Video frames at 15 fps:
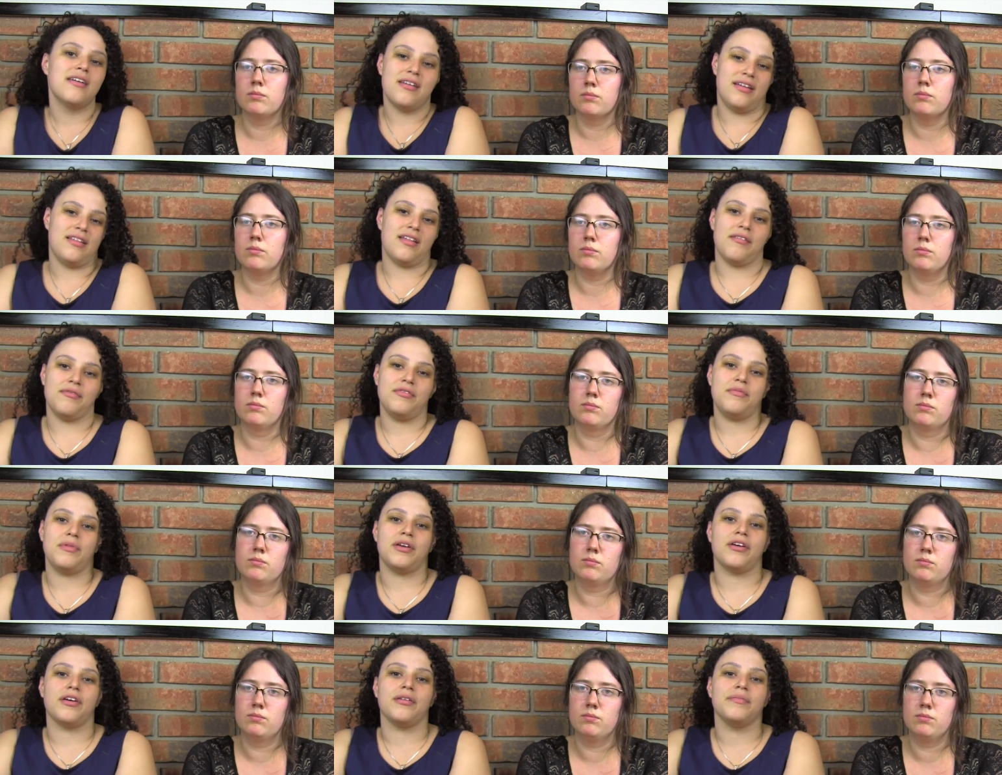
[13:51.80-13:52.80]
Speaker 1: Mm-hmm. That
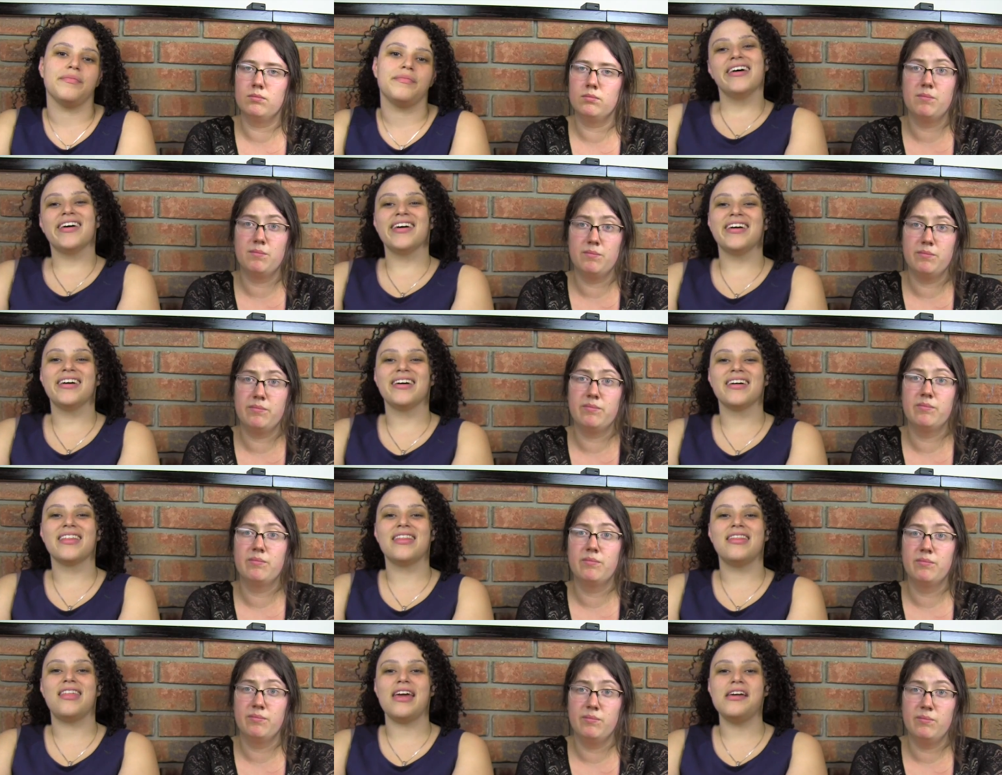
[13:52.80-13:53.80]
wasn't good.
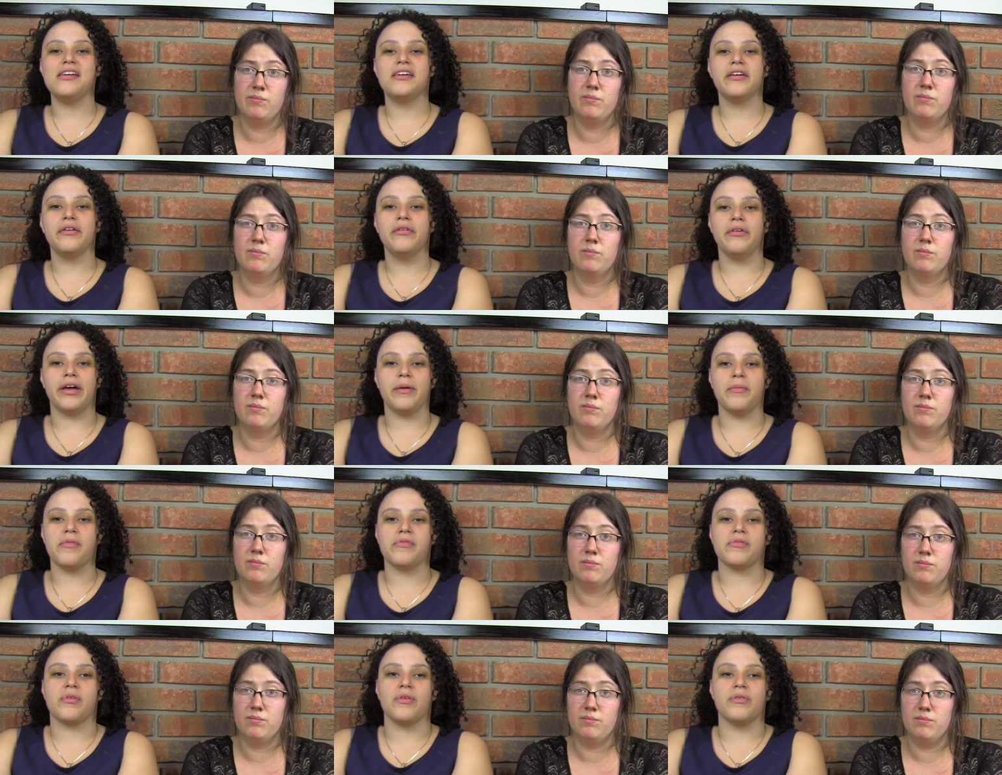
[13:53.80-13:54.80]
Thank you, Game
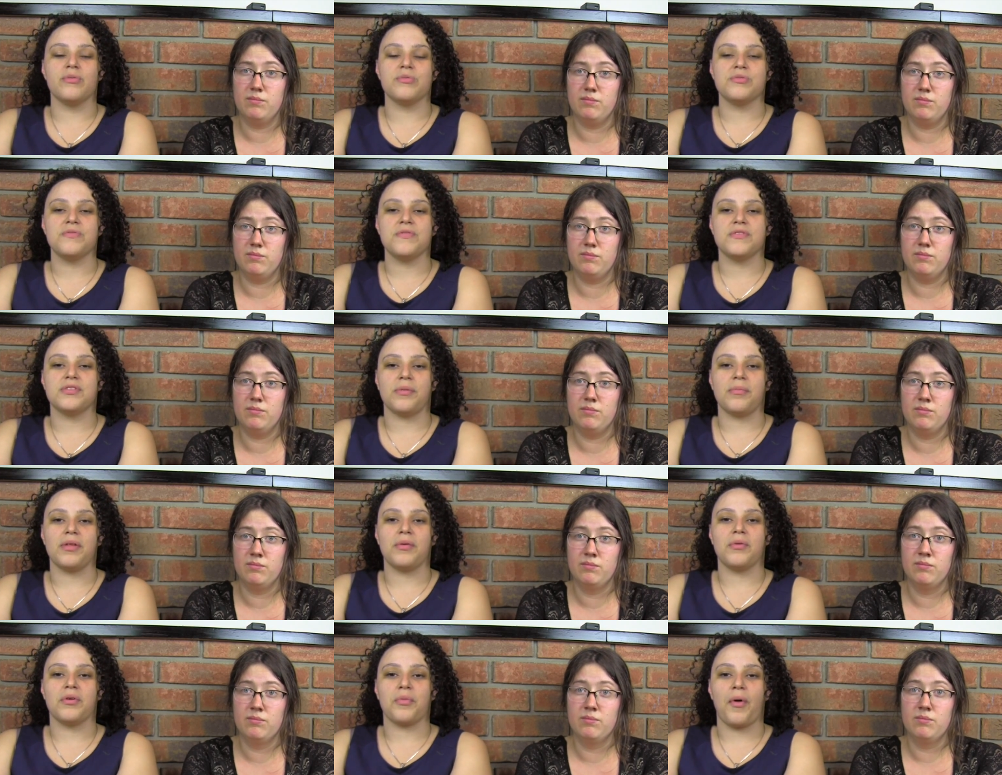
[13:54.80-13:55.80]
of Thrones, for
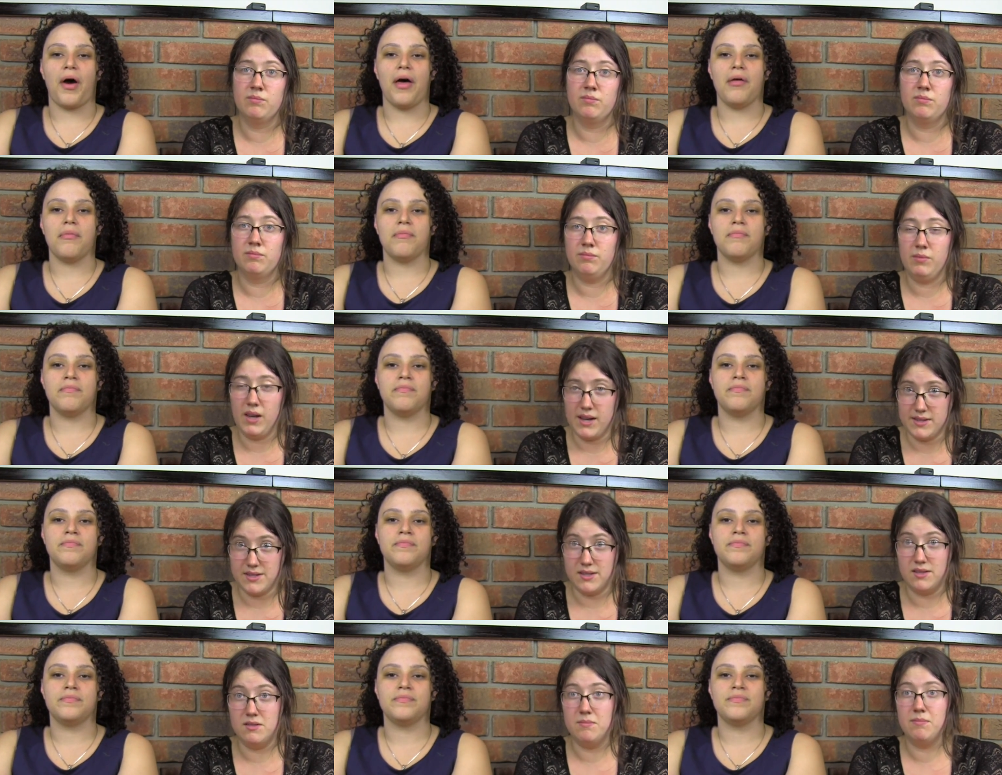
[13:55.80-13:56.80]
something worthwhile. Yes.
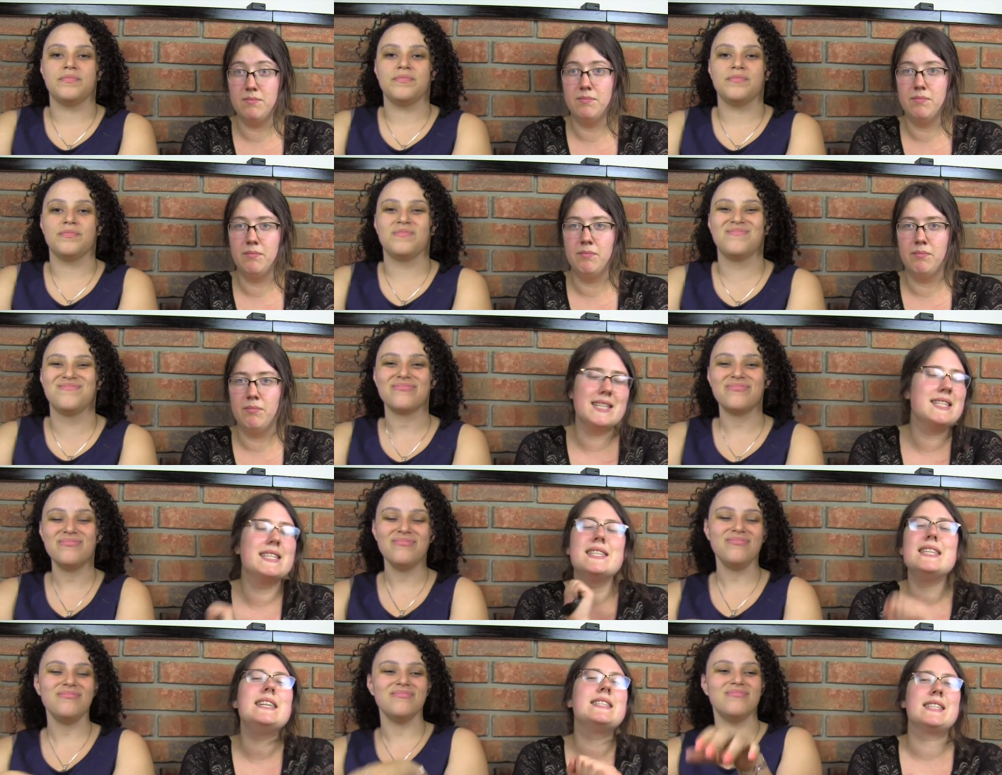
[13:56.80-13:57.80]

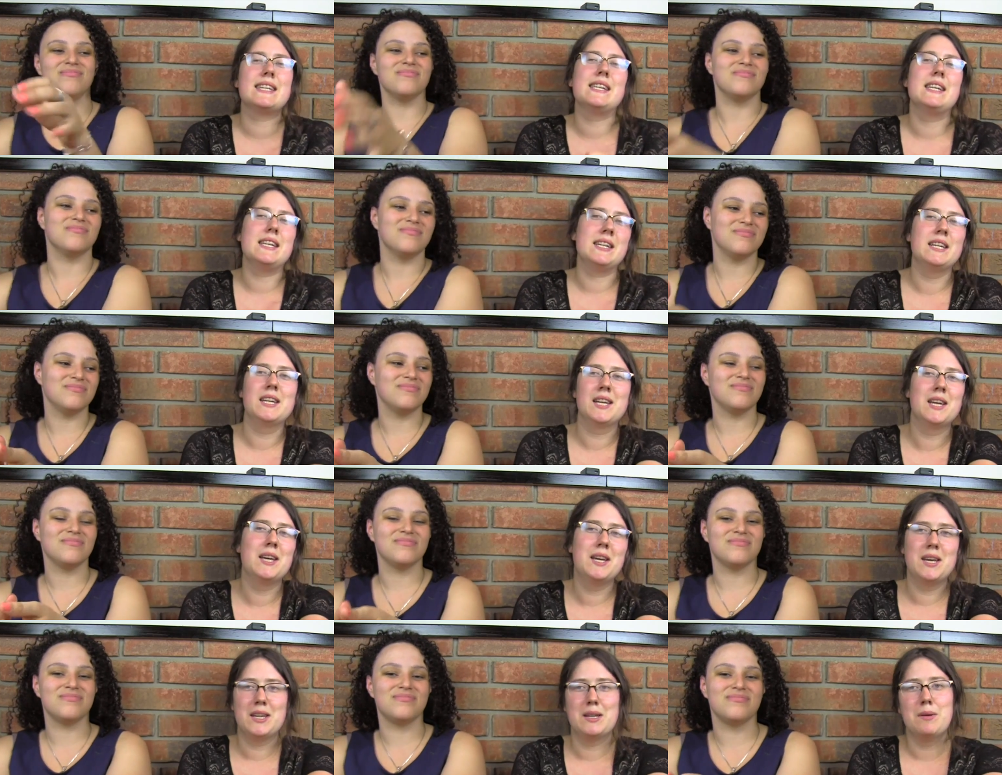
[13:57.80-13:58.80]
Speaker 2: This season
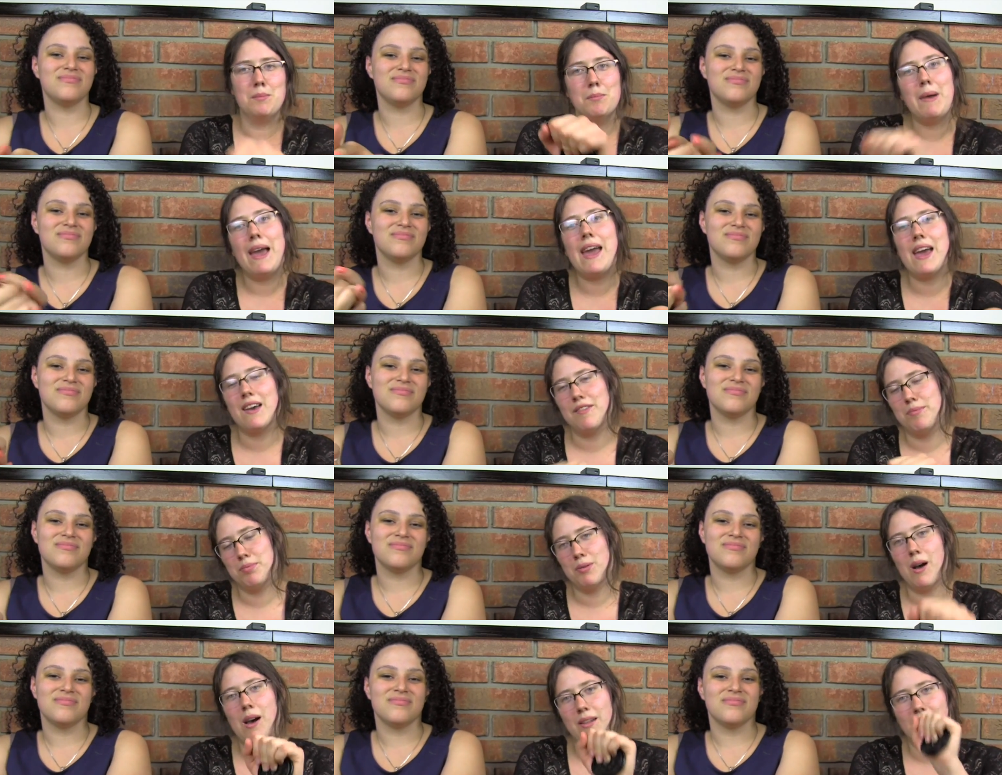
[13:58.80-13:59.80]
may
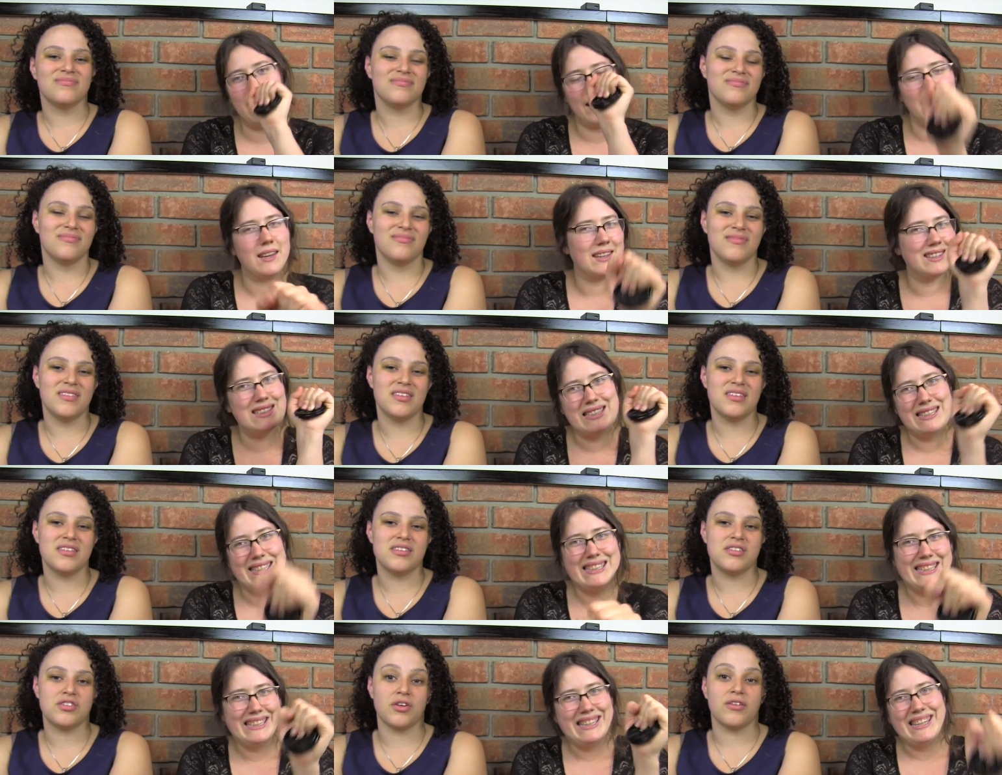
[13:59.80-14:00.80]
have pro
Speaker 1: like
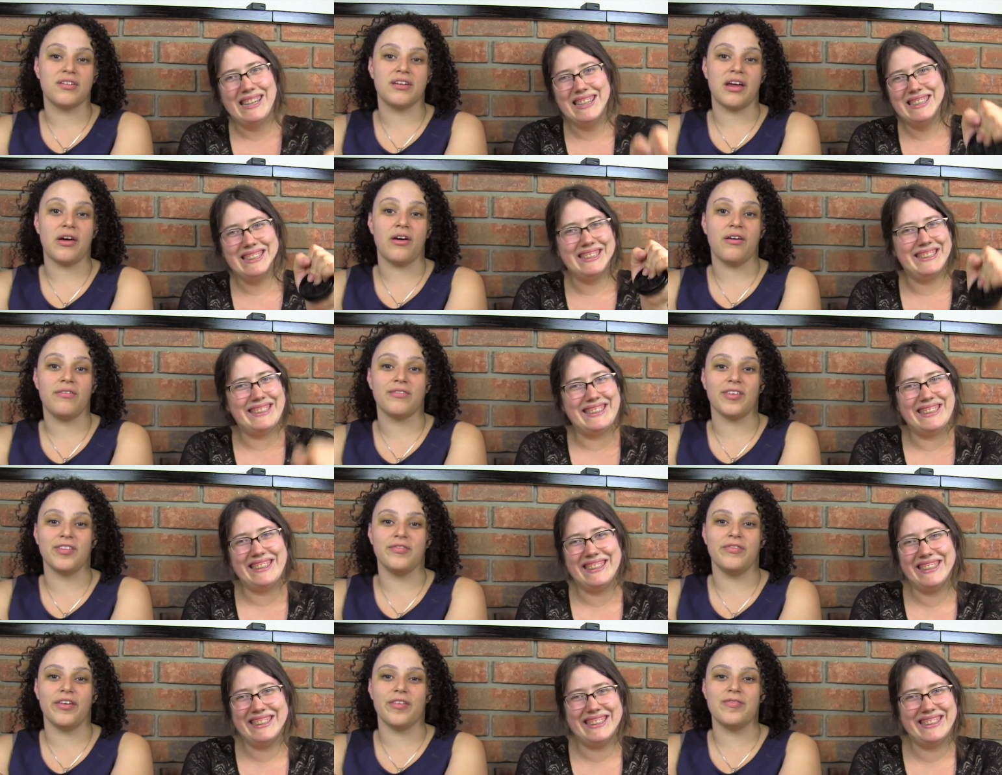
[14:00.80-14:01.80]
started half
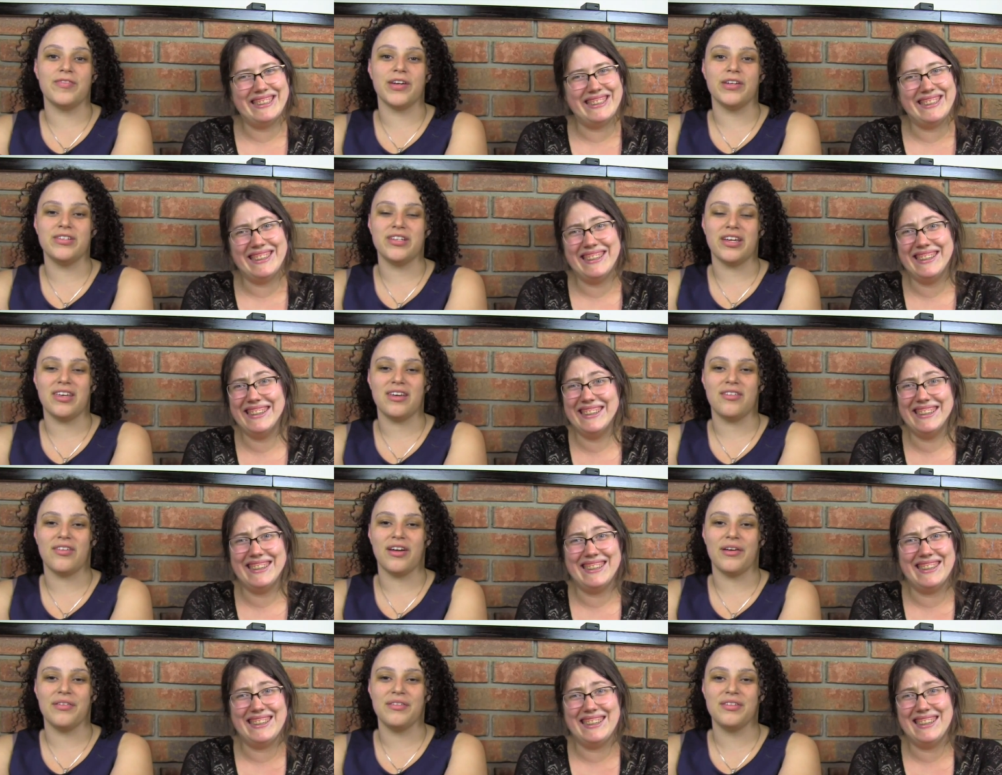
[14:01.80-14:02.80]
on very, very shaky
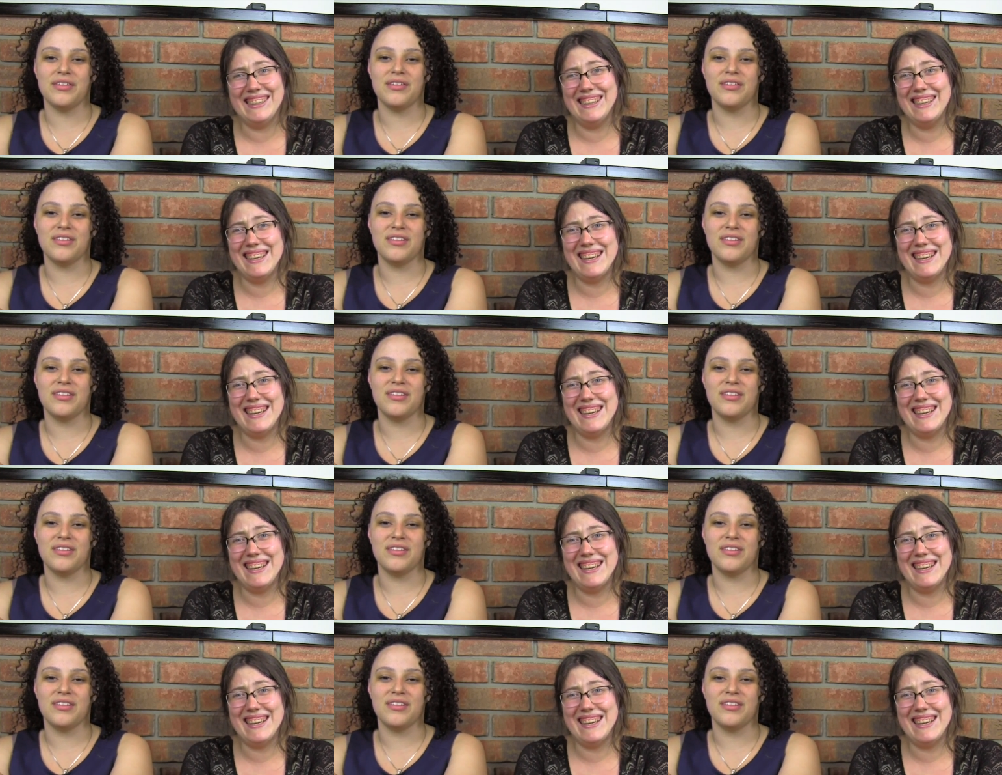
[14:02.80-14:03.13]
ground.